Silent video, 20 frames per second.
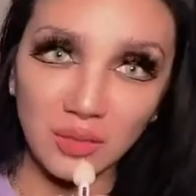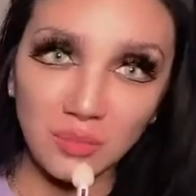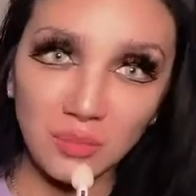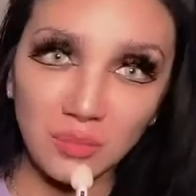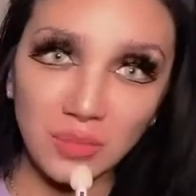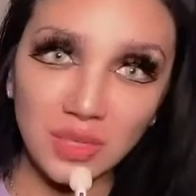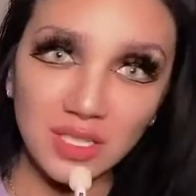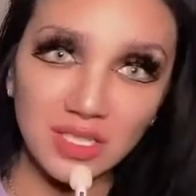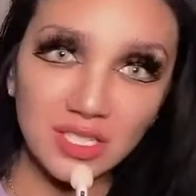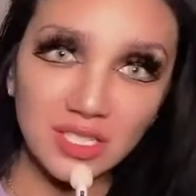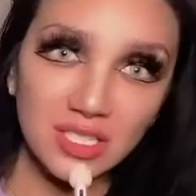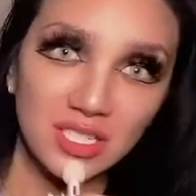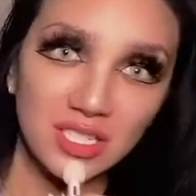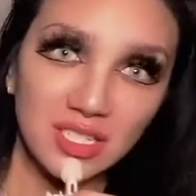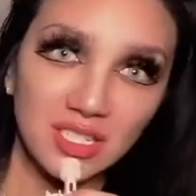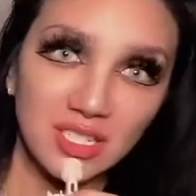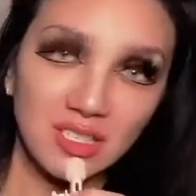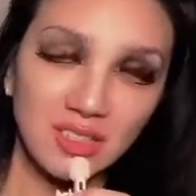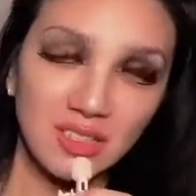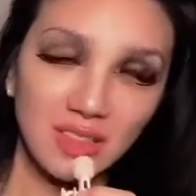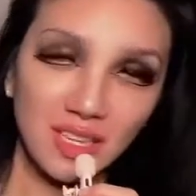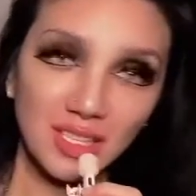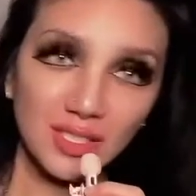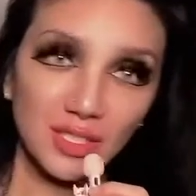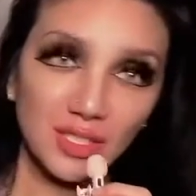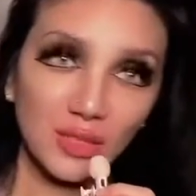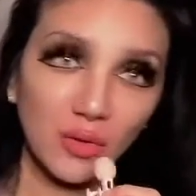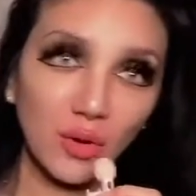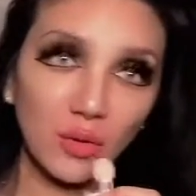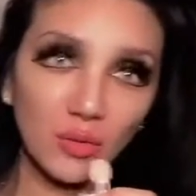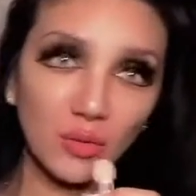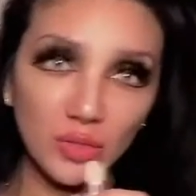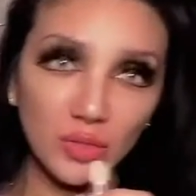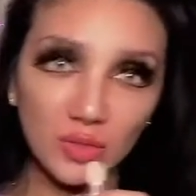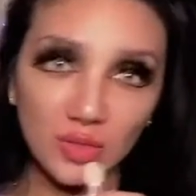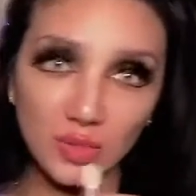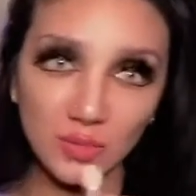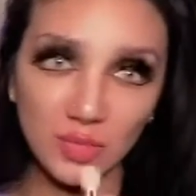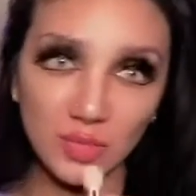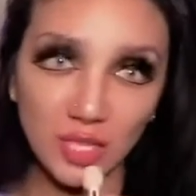But things grow on you
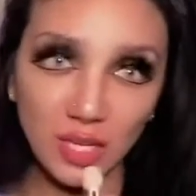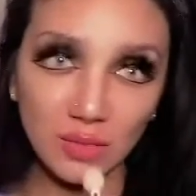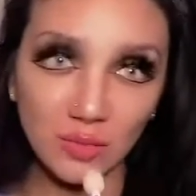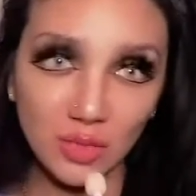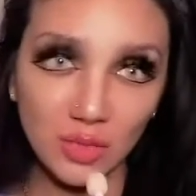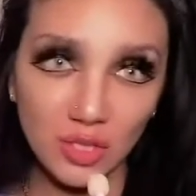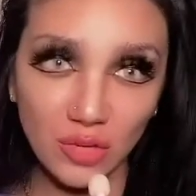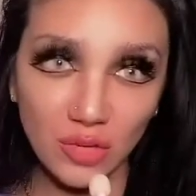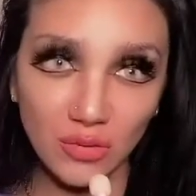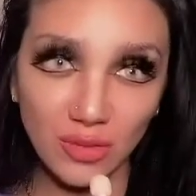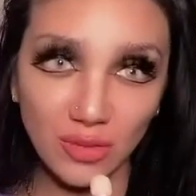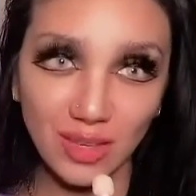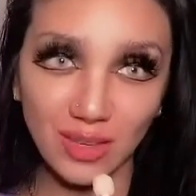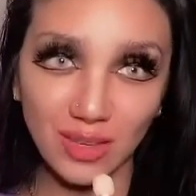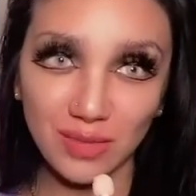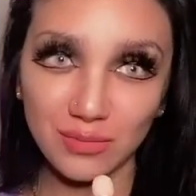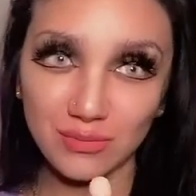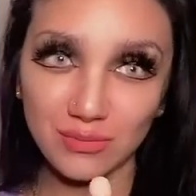sometimes, don't they?